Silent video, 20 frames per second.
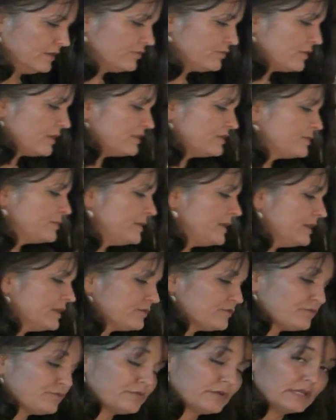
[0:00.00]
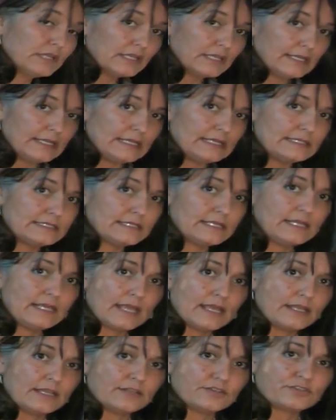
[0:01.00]
this recipe is really
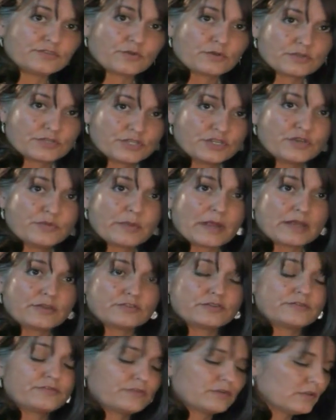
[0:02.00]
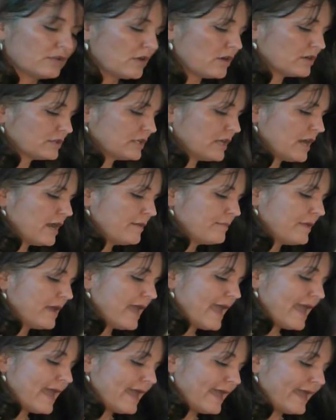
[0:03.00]
easy, and it stores in your pantry for a long time,
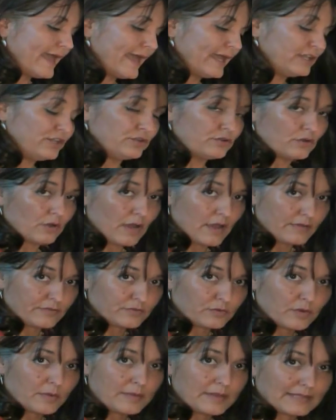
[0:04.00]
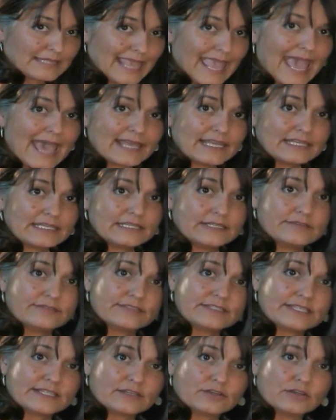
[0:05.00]
and you don't have to worry about the
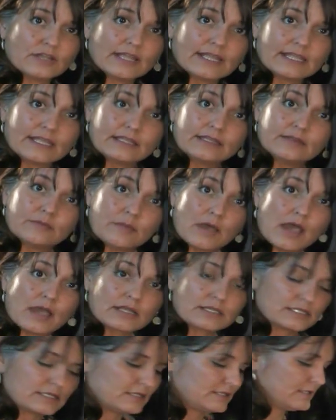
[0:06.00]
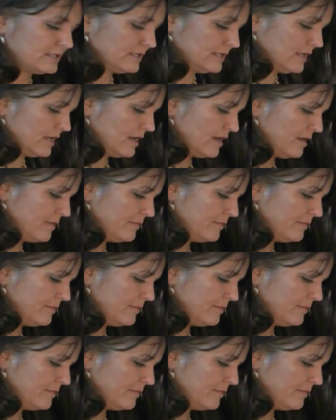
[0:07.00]
additives that are like in the boxes.